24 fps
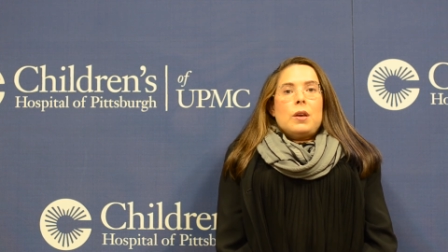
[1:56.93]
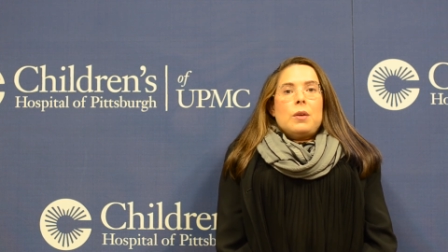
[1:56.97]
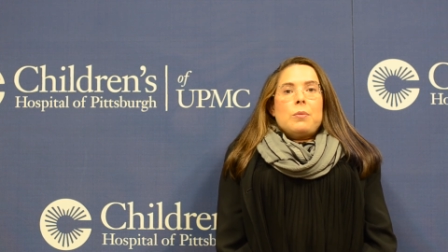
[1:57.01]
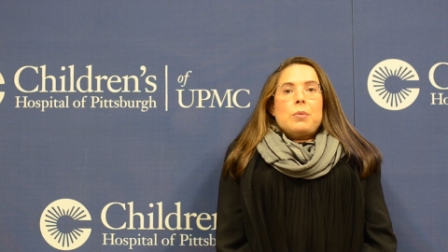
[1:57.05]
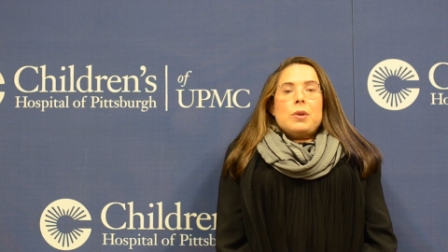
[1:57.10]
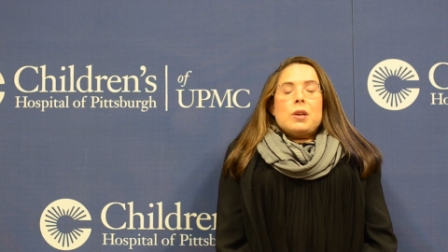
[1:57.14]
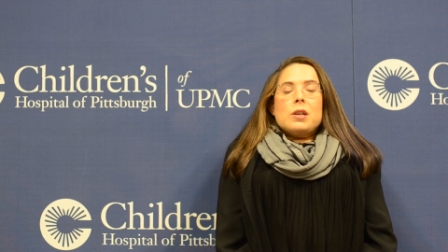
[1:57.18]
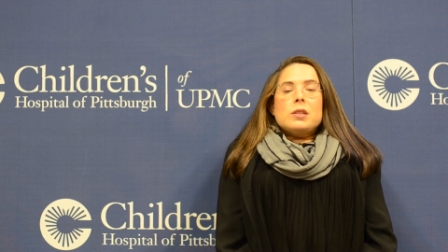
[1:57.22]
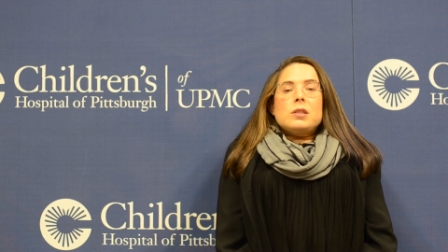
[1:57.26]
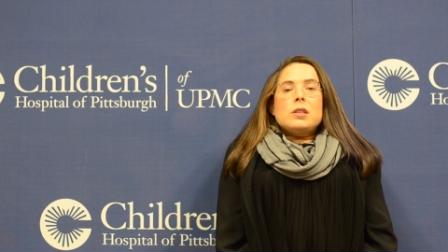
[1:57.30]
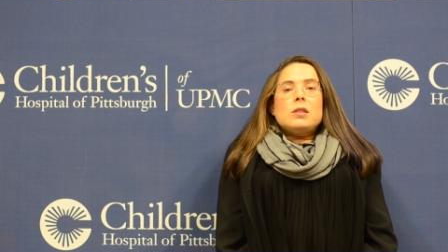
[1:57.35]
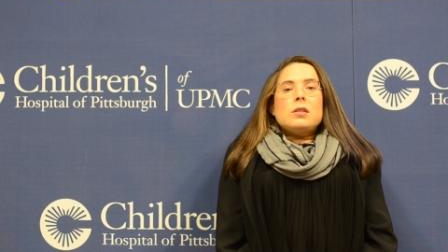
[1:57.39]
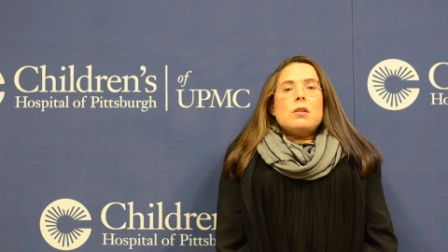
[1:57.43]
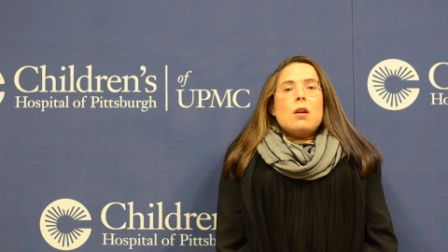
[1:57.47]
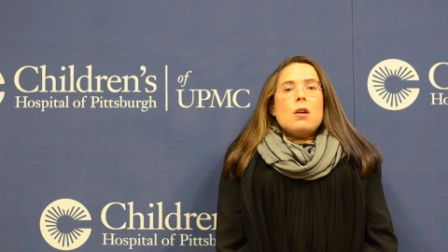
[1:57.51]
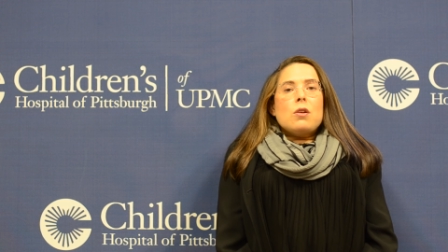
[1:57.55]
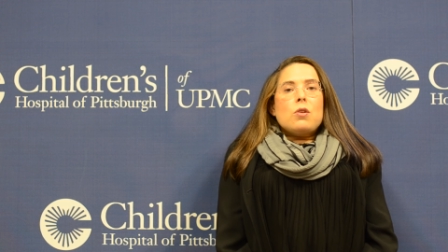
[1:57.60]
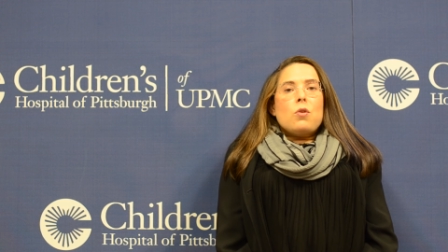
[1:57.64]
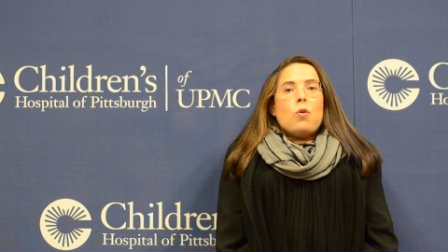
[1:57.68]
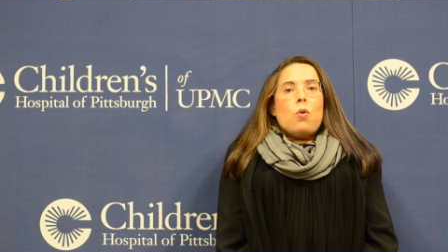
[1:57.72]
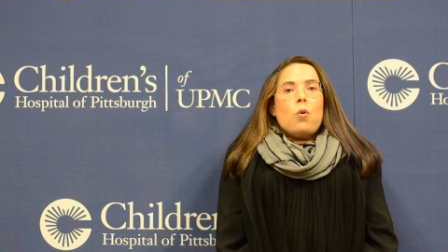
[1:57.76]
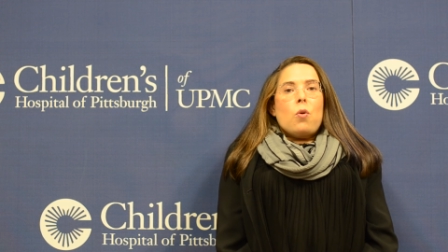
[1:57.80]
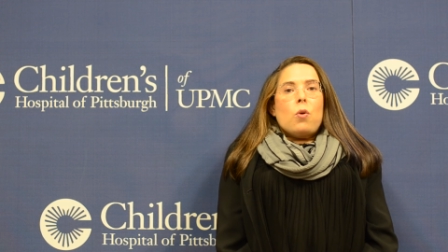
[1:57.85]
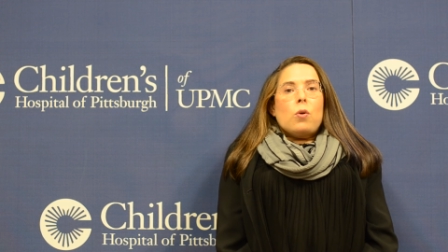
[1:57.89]
because it's our
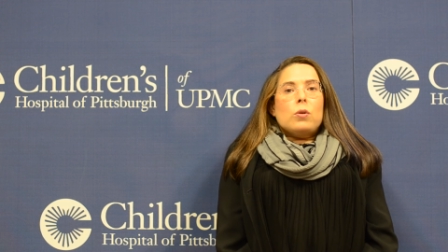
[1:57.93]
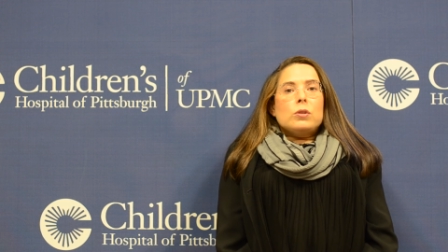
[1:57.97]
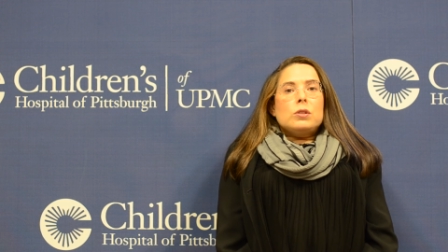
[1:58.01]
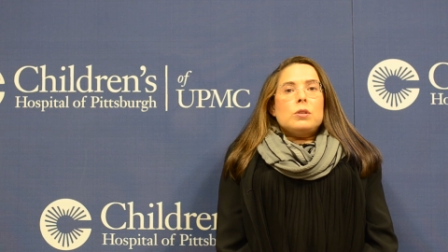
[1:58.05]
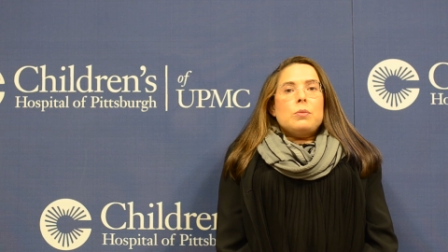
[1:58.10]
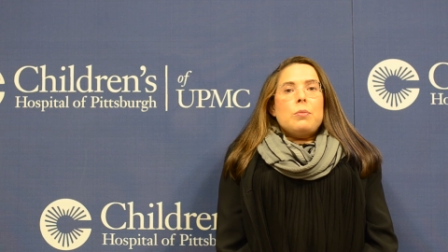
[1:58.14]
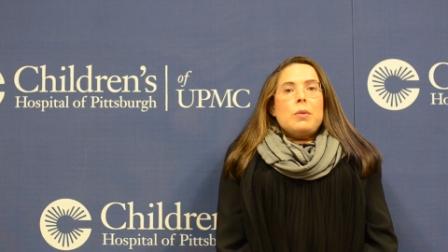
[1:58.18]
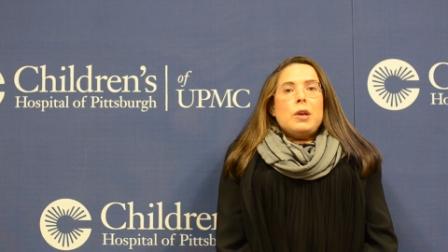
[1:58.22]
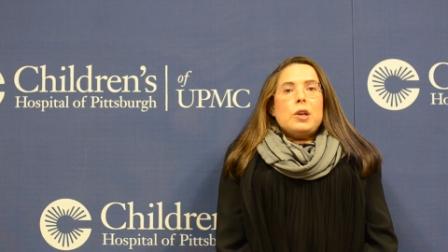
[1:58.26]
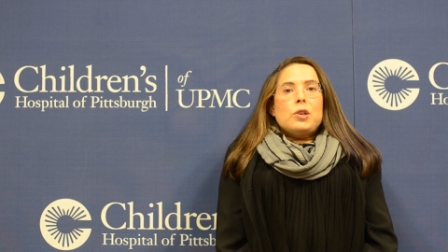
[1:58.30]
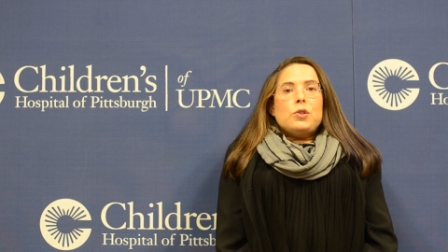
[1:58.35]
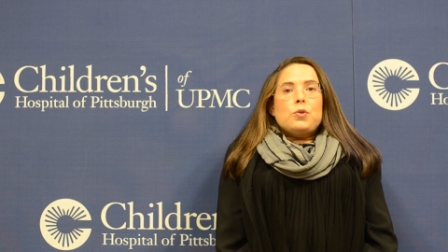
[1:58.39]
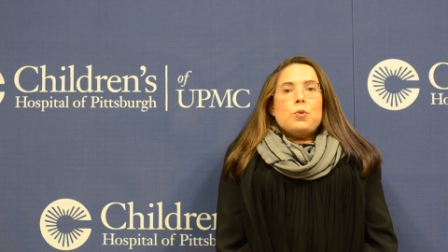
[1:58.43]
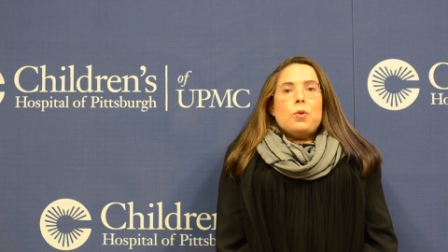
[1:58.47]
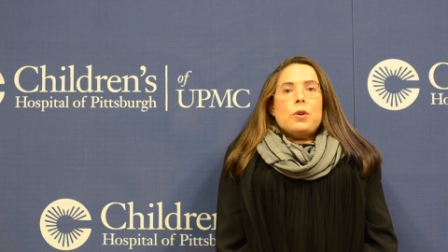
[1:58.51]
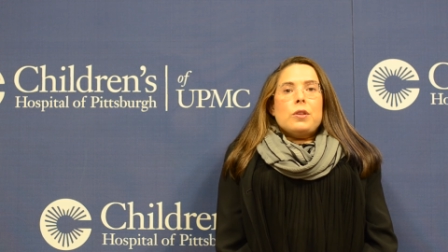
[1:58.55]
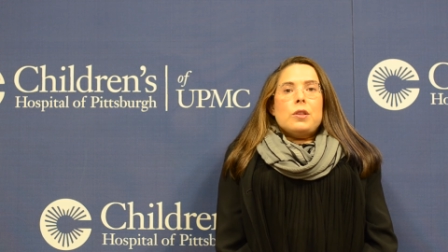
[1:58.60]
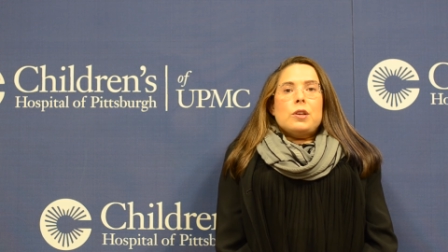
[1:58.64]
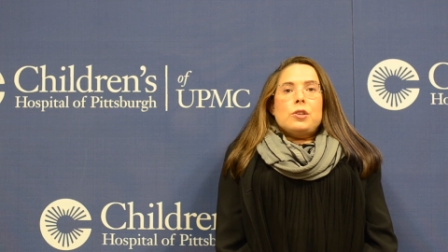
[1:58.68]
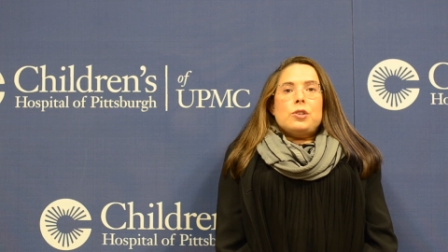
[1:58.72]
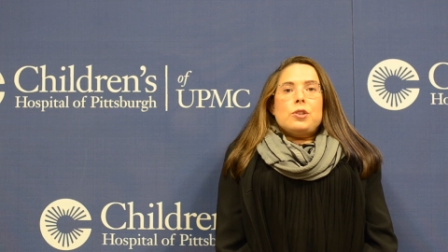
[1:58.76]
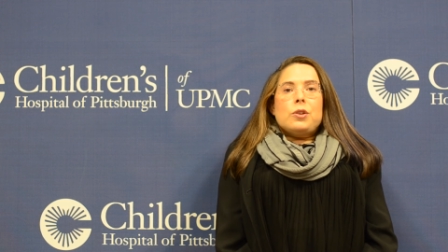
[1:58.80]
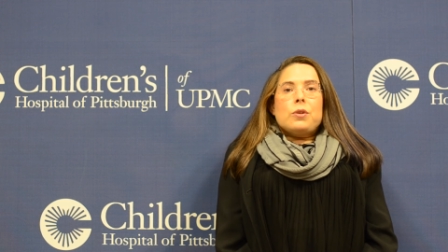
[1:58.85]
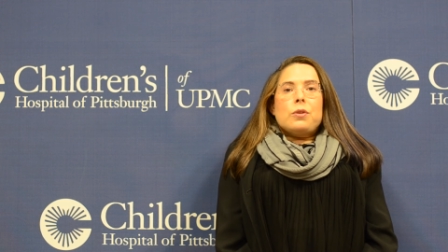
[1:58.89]
goal to make sure
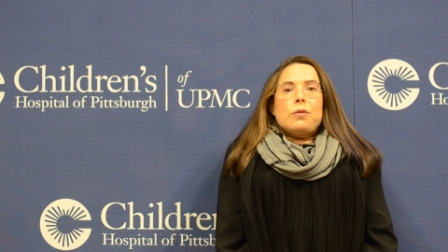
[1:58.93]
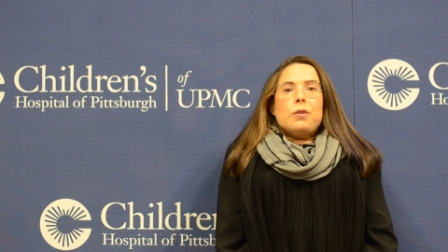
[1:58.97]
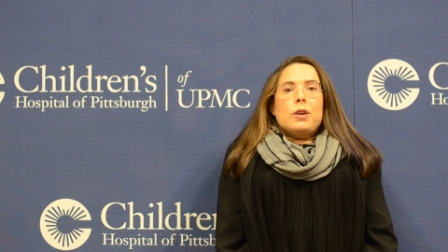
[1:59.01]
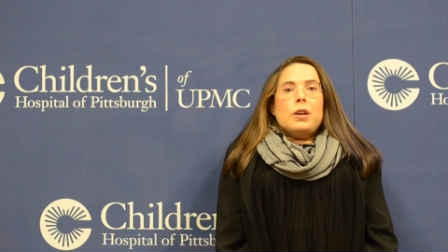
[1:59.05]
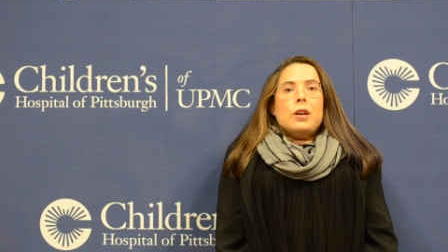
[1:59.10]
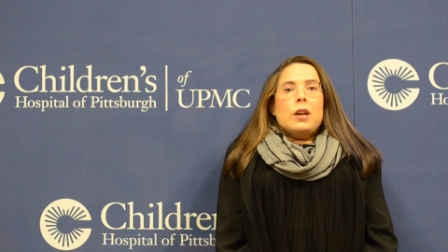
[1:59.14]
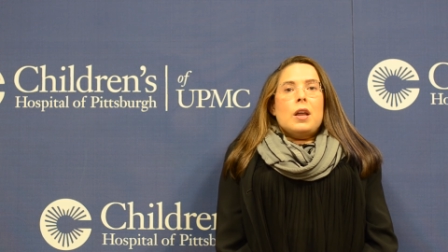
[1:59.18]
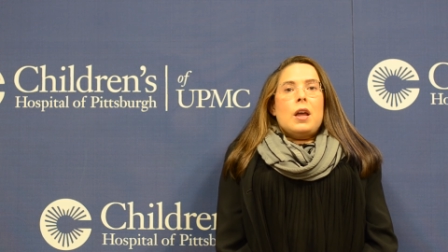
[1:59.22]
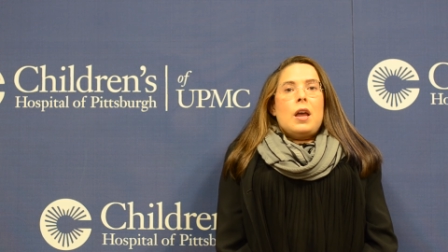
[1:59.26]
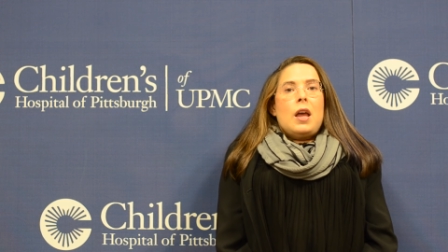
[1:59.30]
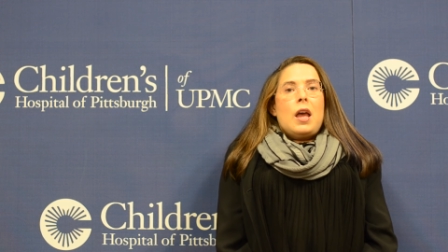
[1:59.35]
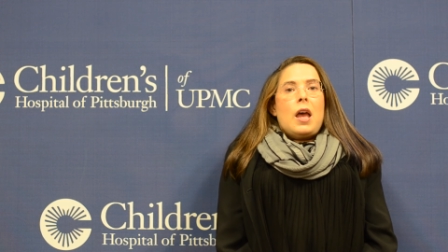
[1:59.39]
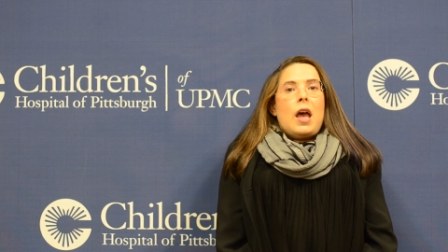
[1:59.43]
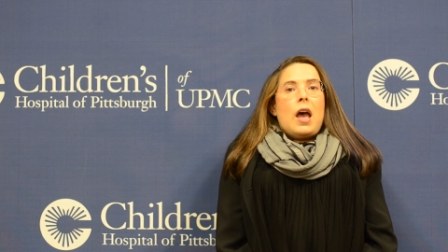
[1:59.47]
that children